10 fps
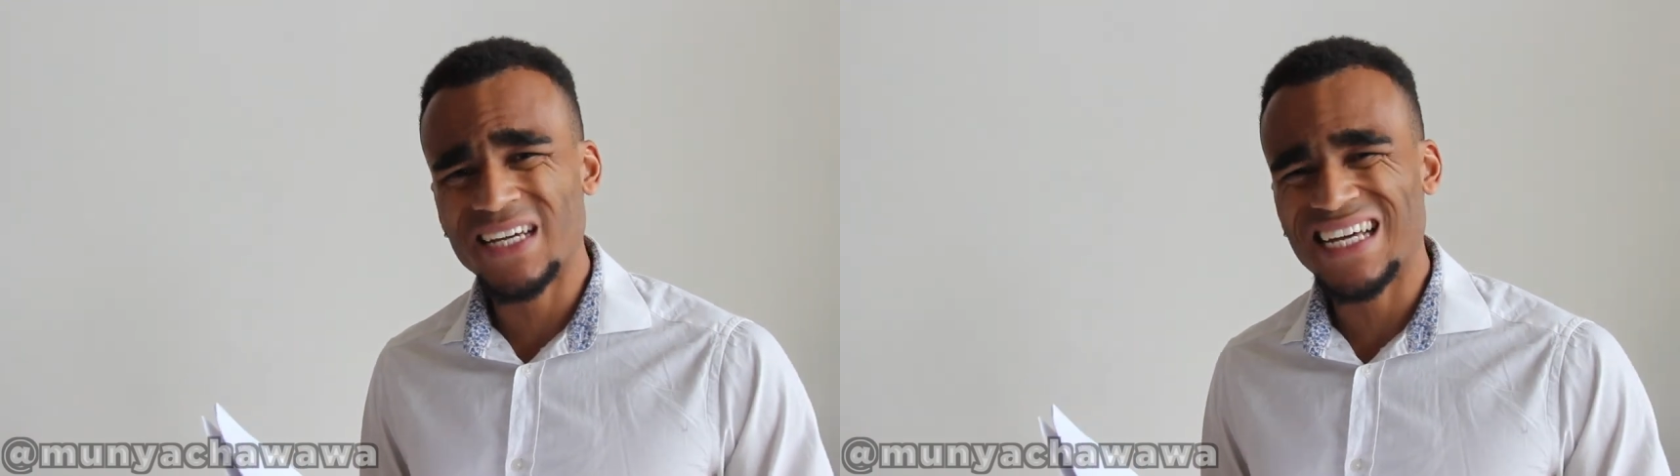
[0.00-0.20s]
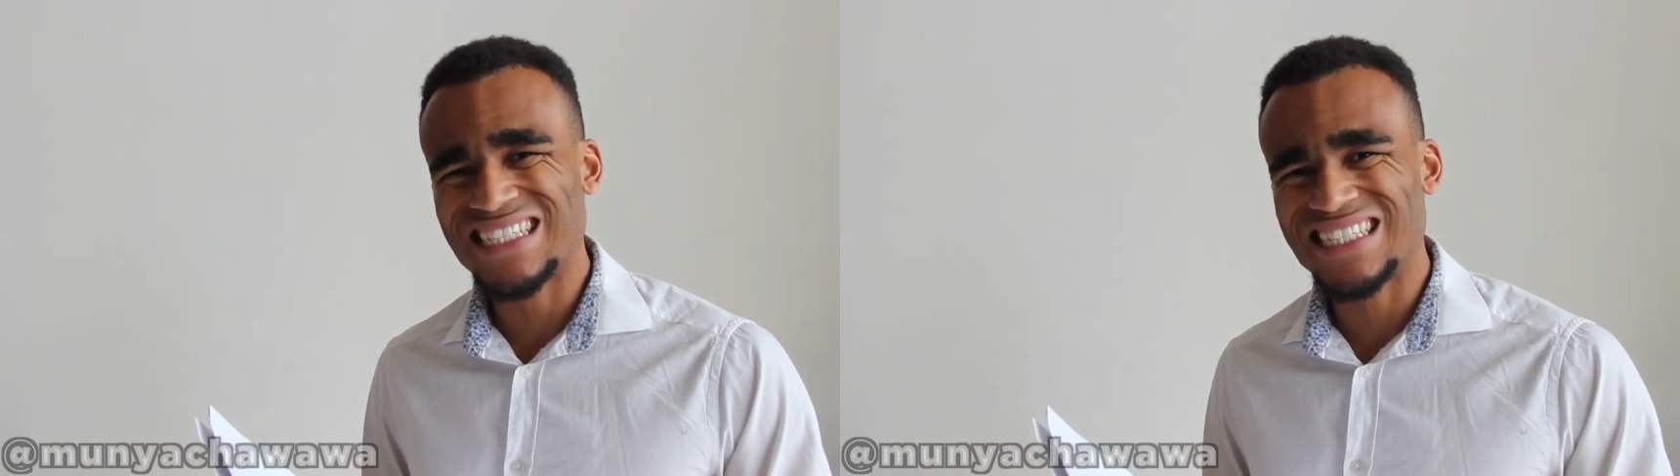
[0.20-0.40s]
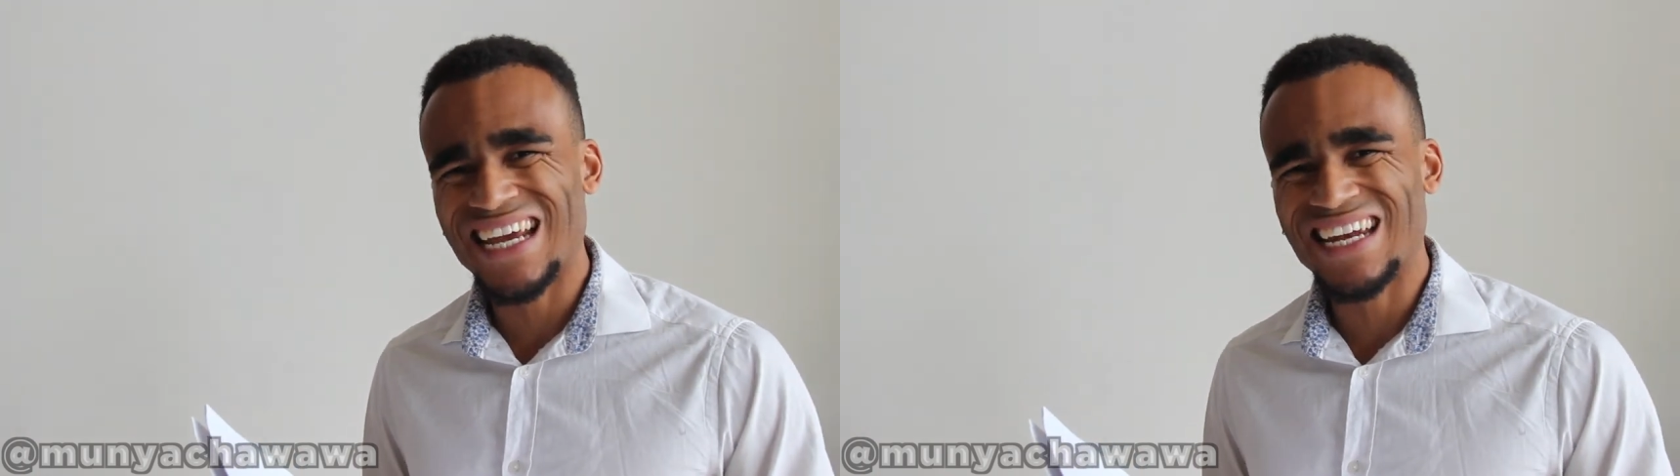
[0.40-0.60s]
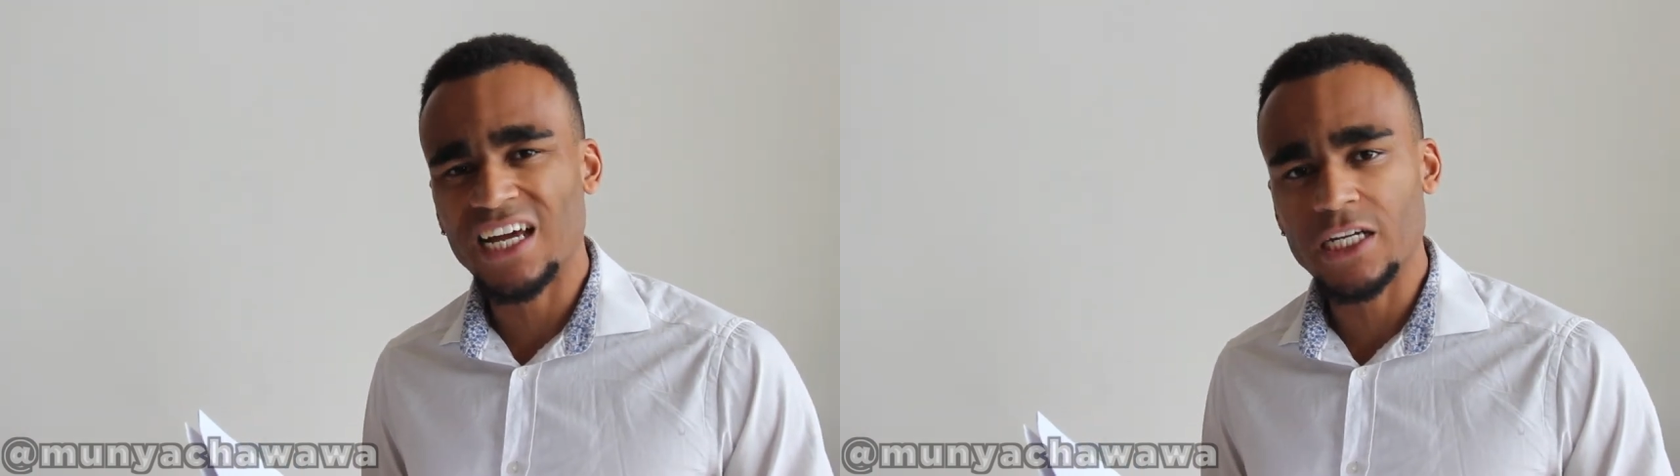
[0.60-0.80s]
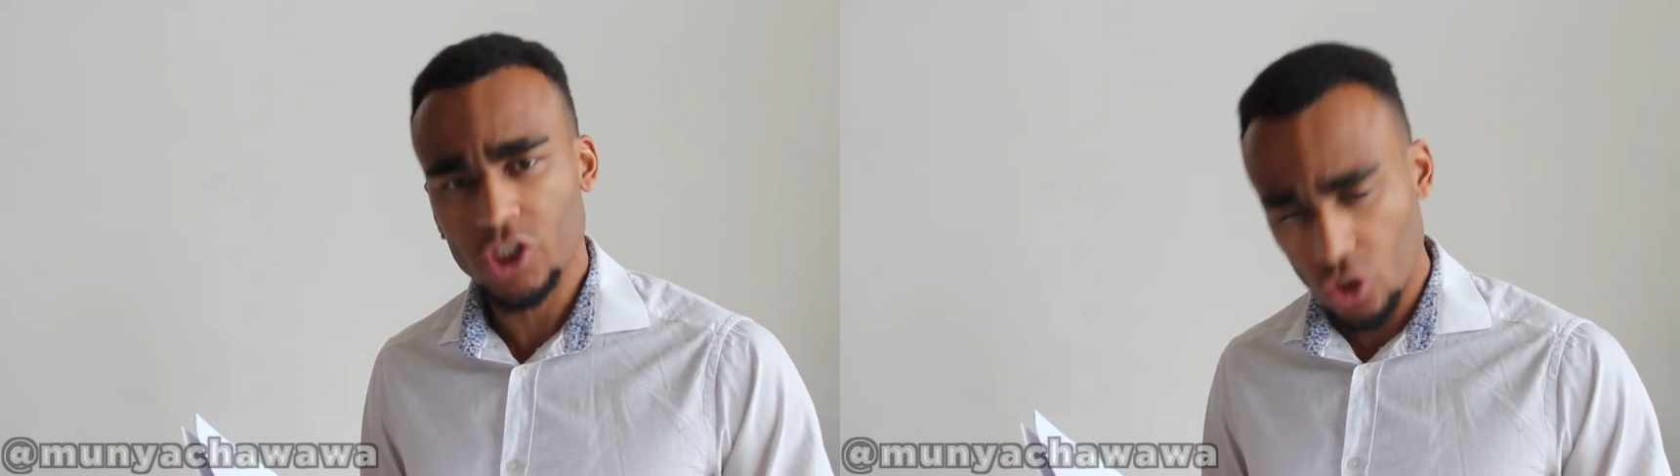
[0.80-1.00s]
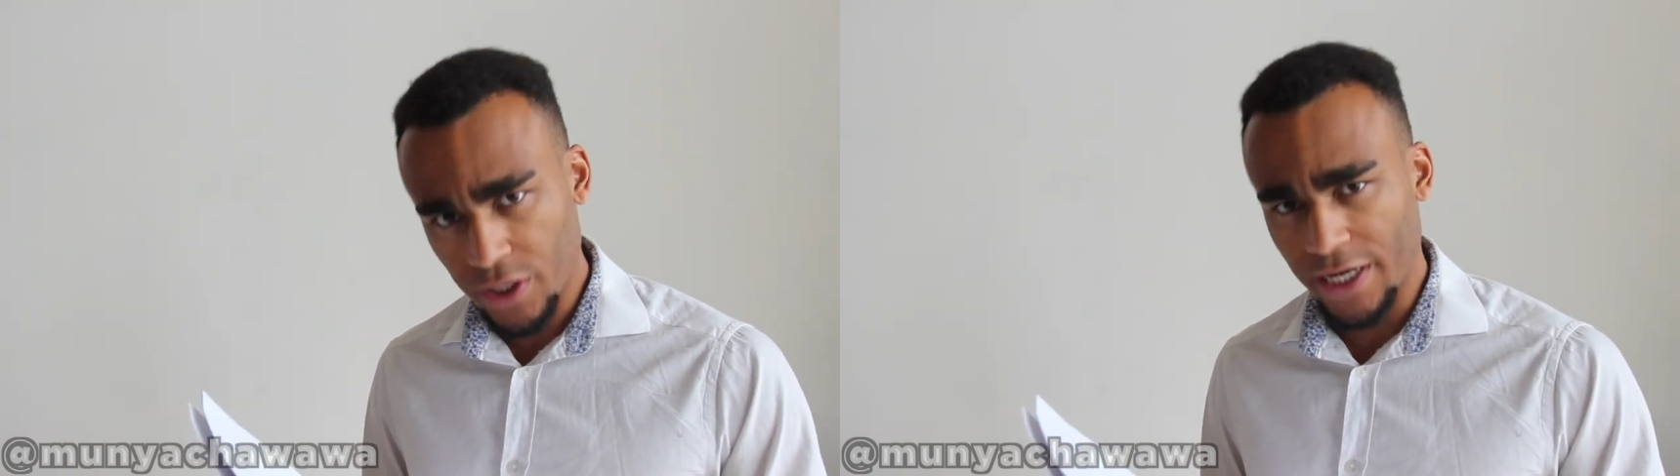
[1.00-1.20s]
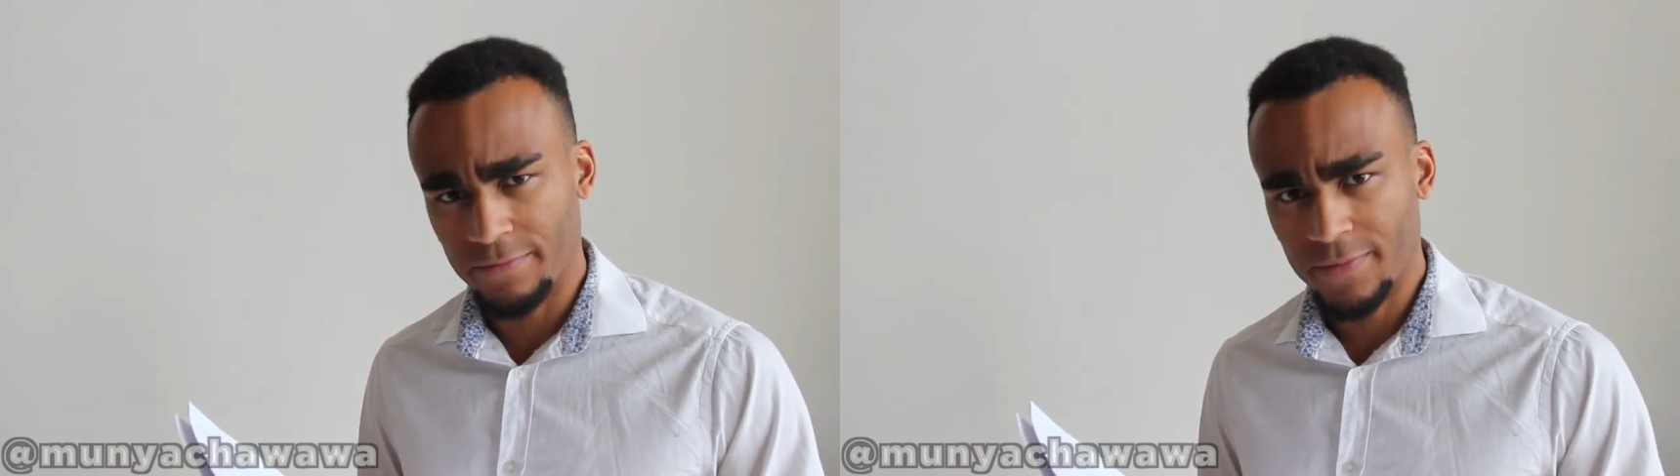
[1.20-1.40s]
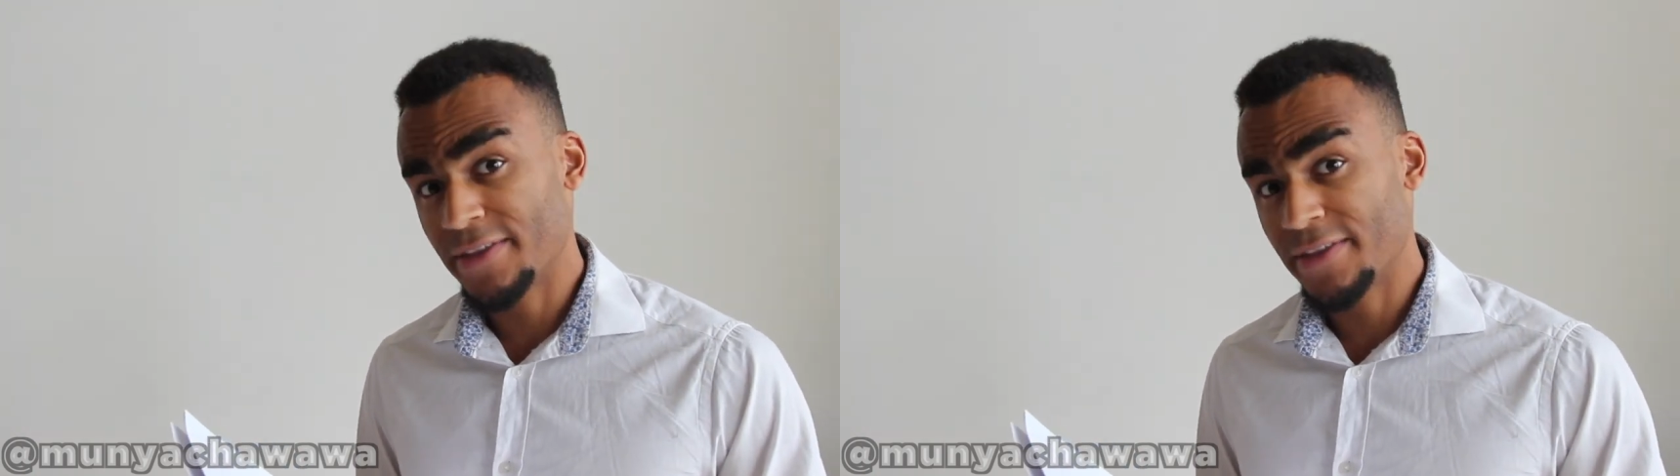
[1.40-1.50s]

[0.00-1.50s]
it as daylight dogging.